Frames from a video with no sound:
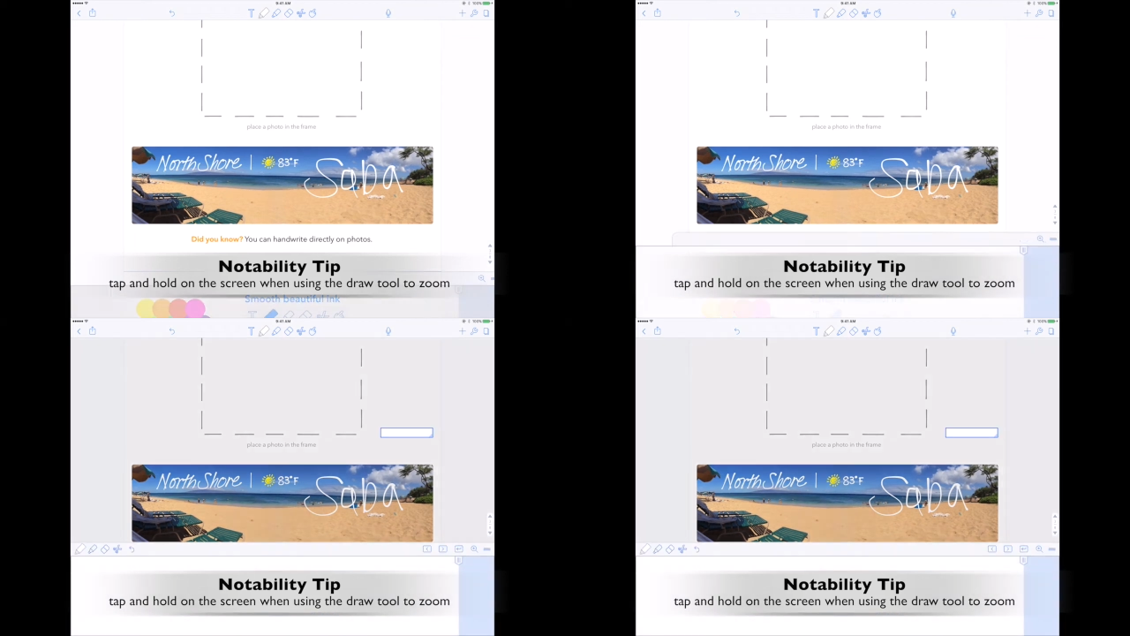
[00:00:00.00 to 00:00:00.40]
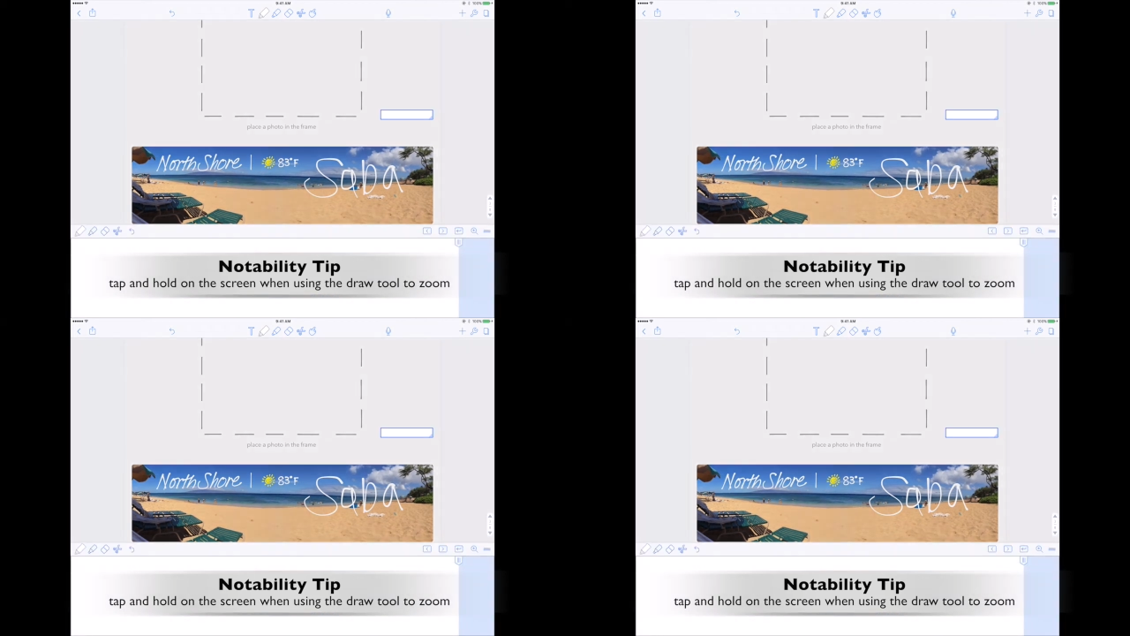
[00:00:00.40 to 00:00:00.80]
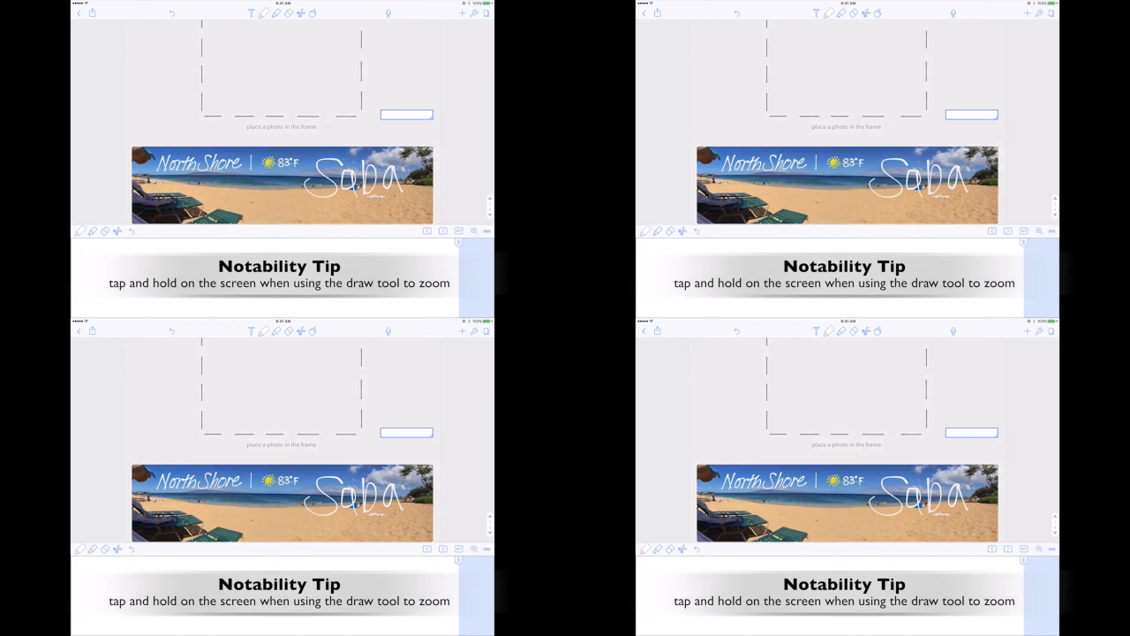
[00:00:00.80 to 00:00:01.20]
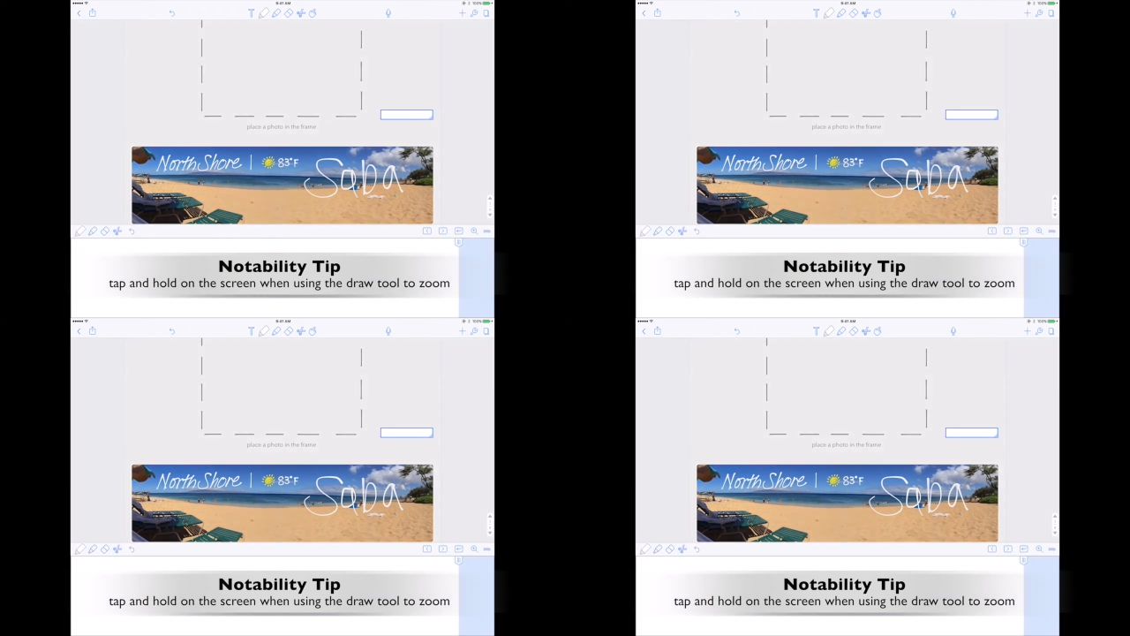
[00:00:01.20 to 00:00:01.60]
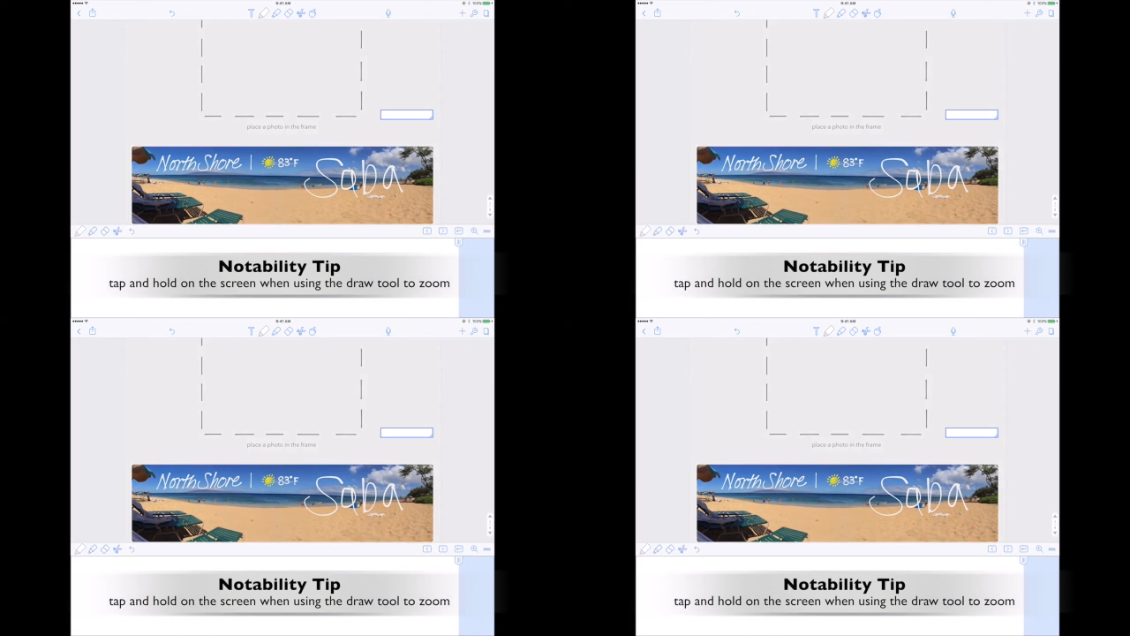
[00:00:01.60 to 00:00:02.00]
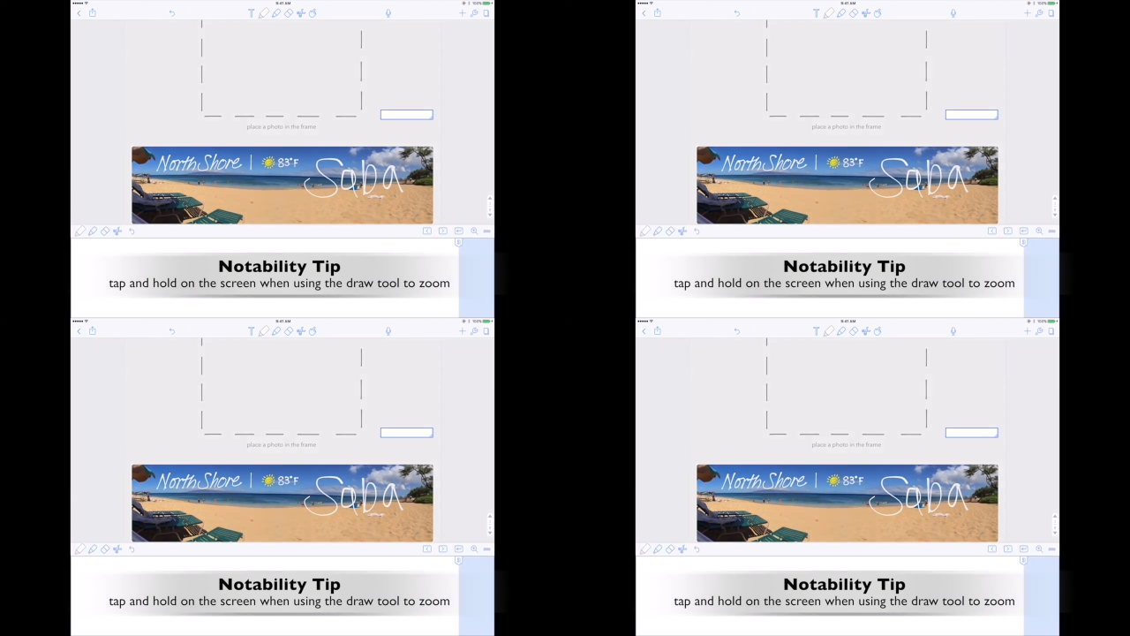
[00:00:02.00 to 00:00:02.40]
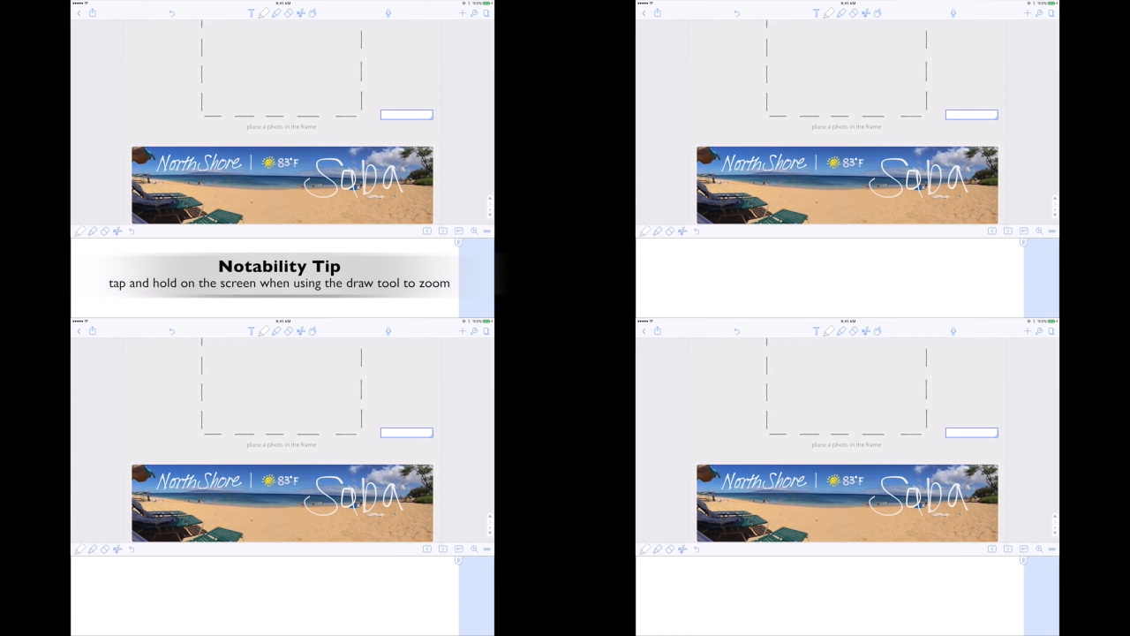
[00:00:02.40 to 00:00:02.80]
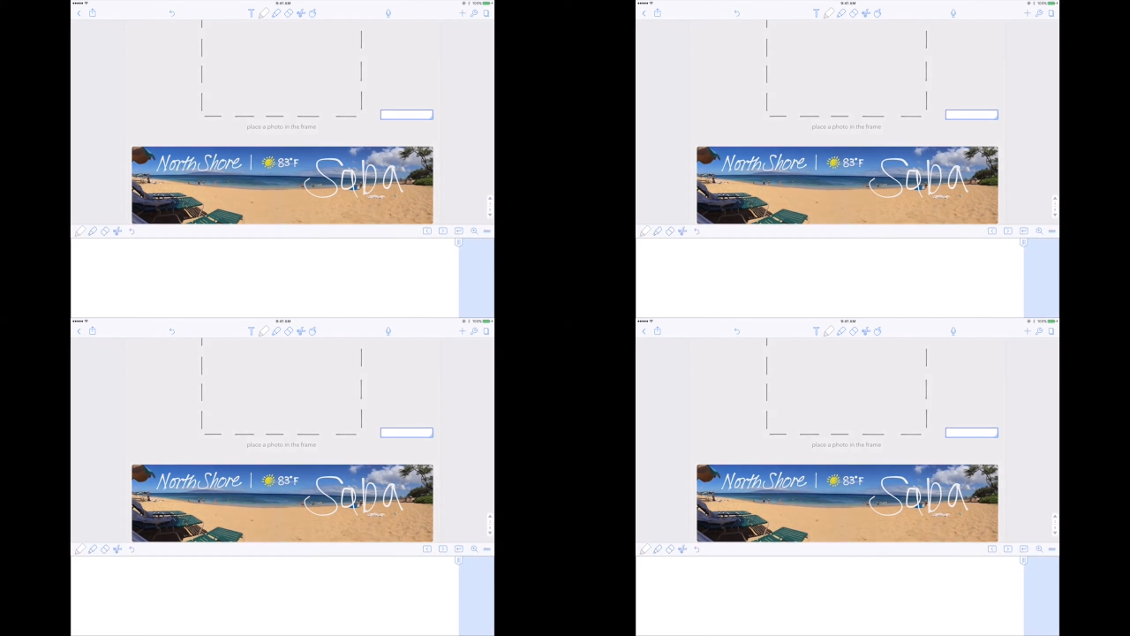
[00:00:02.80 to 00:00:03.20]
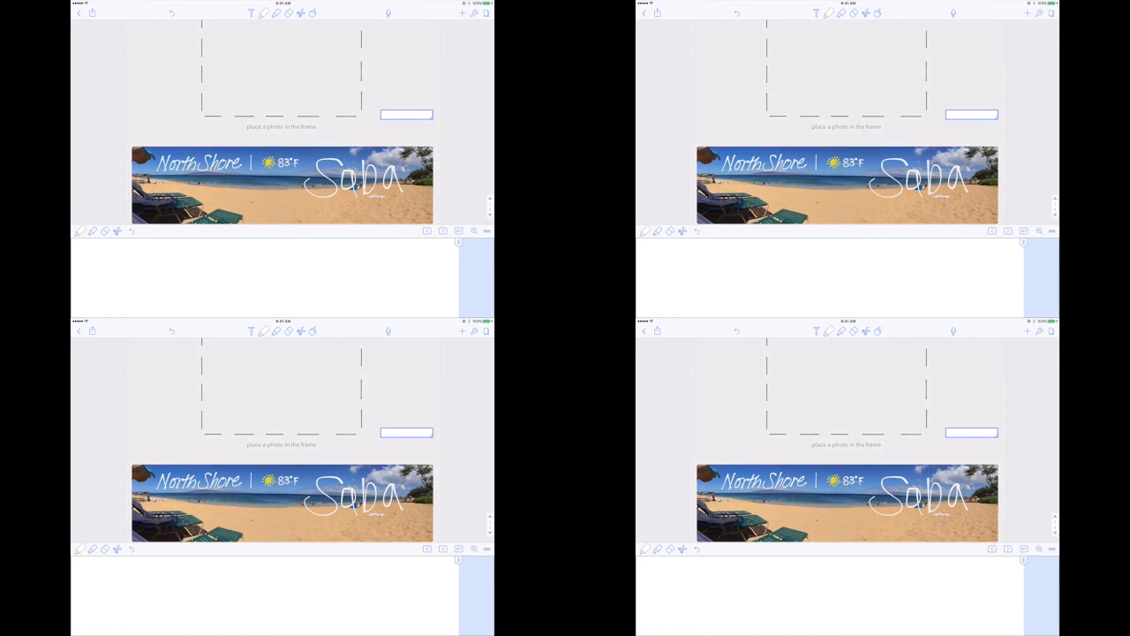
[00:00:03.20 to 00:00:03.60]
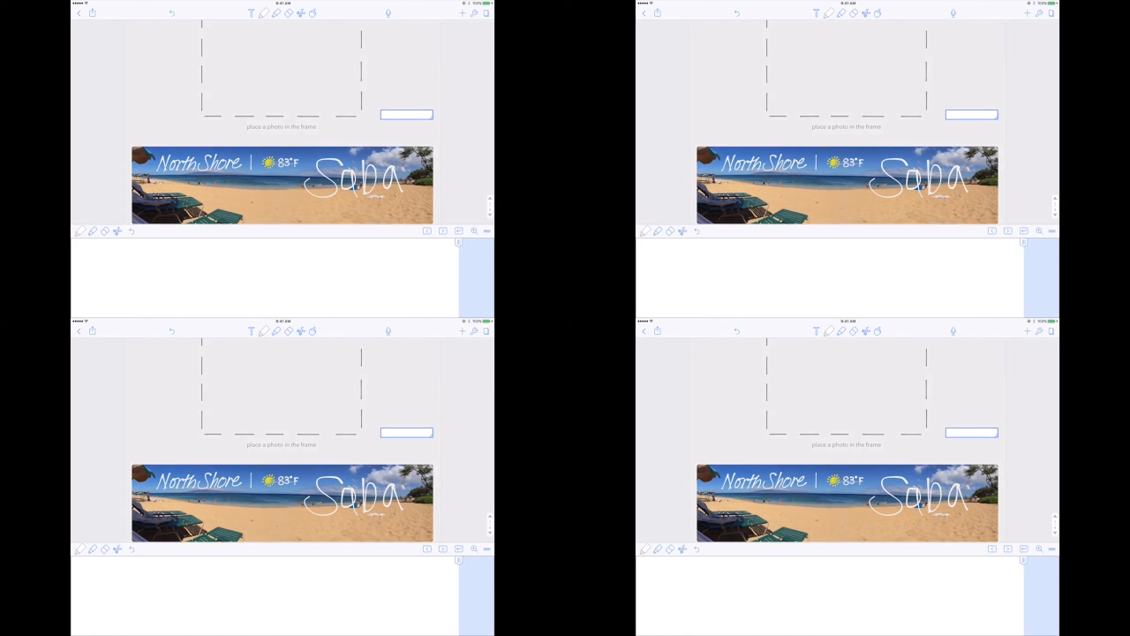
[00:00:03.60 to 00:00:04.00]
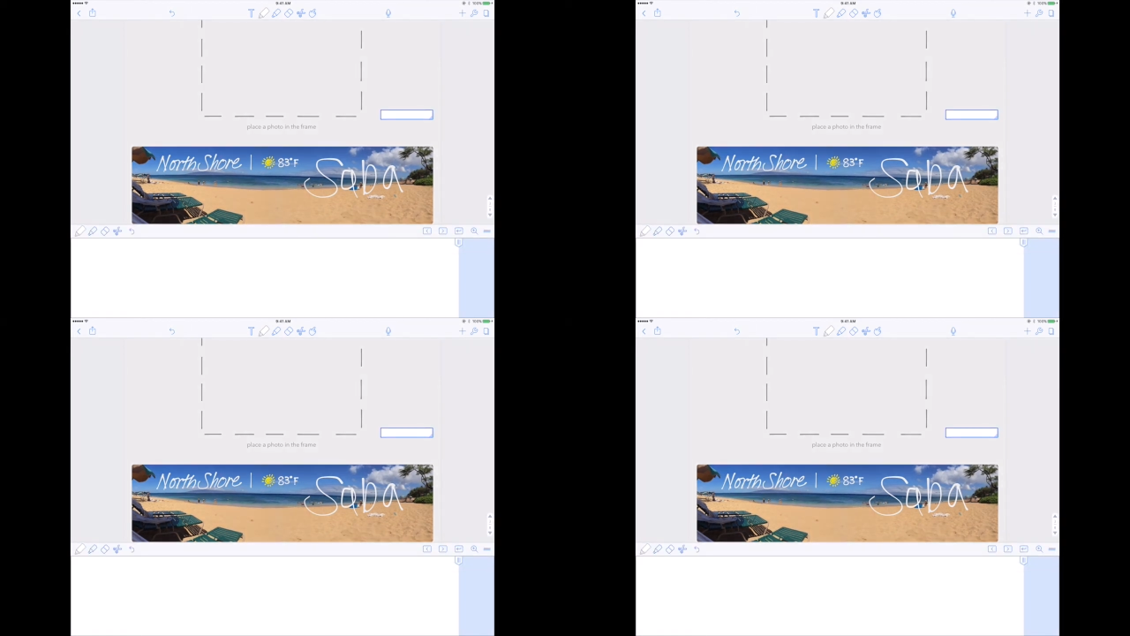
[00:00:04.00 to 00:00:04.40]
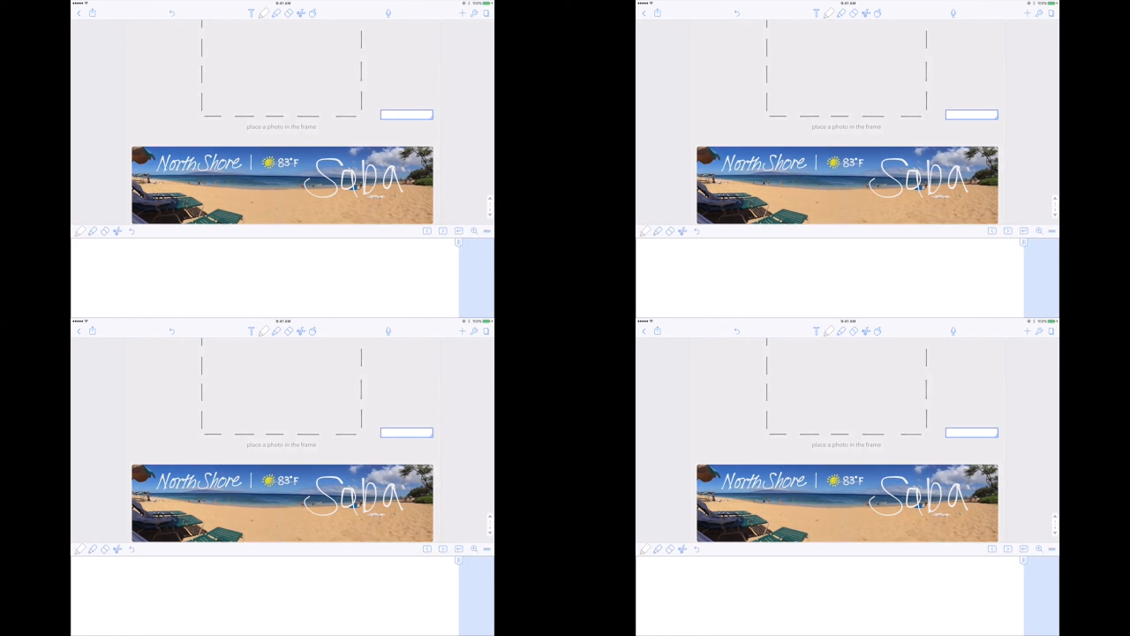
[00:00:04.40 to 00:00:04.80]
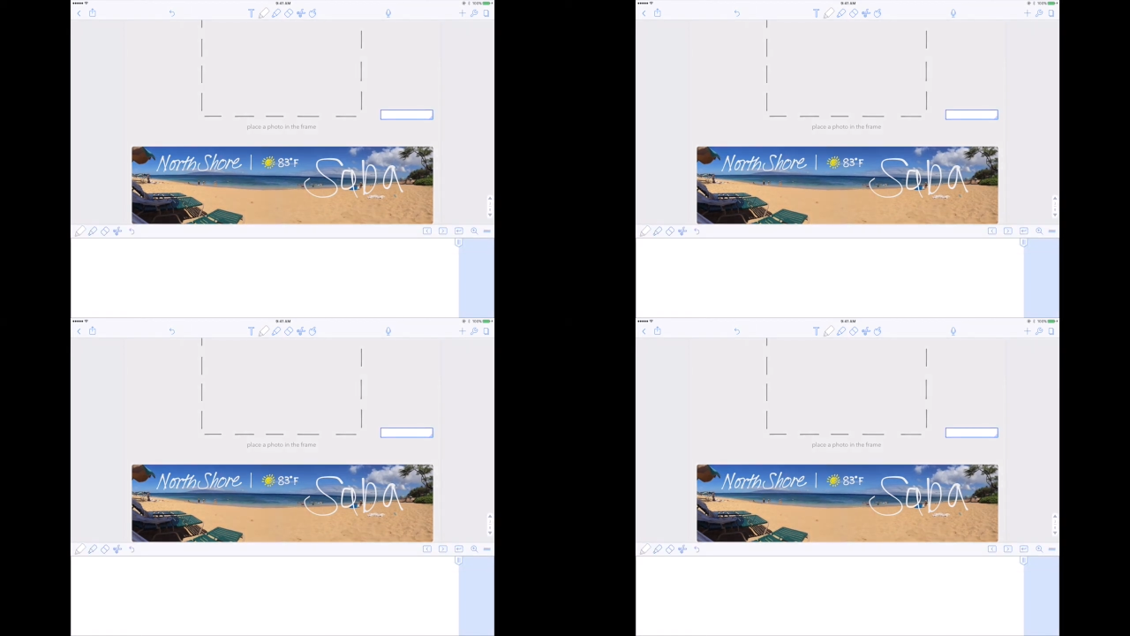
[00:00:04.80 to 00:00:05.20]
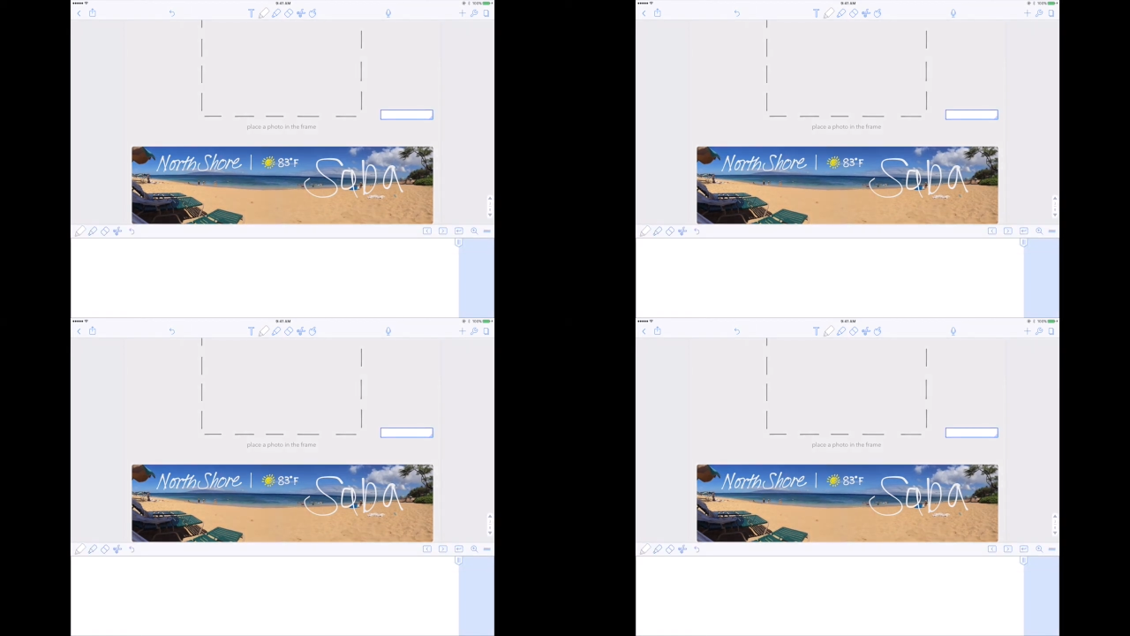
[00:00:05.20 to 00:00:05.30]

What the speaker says: (no speaker visible)